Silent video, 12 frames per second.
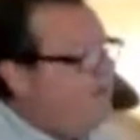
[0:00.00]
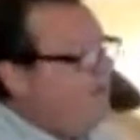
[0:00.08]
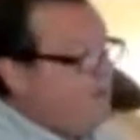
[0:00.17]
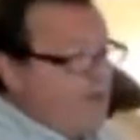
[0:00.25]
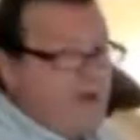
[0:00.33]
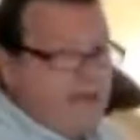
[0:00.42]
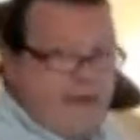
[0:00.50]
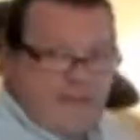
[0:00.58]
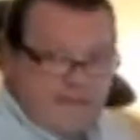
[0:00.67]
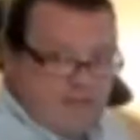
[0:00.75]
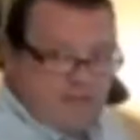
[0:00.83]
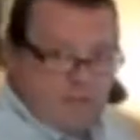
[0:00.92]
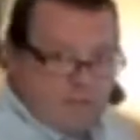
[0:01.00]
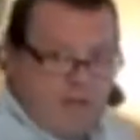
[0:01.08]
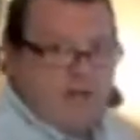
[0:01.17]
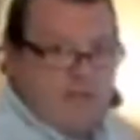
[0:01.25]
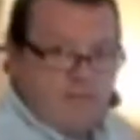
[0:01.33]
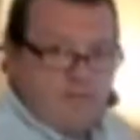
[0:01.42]
it will
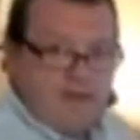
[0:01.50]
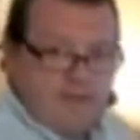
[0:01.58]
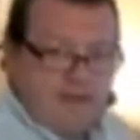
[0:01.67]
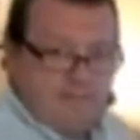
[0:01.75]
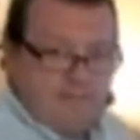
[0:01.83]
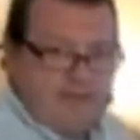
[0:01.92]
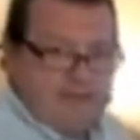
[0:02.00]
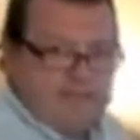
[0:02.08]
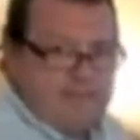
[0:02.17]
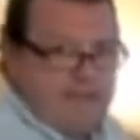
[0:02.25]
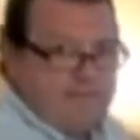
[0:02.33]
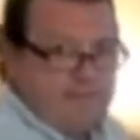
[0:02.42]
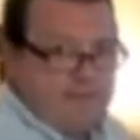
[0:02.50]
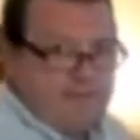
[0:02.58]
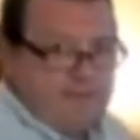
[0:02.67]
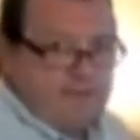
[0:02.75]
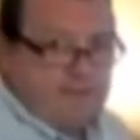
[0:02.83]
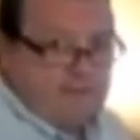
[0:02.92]
log you out automatically after a
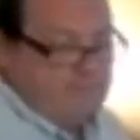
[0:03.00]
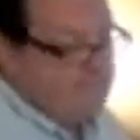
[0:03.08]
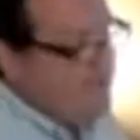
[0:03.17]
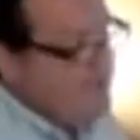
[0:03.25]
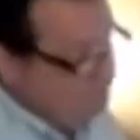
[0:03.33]
period of time.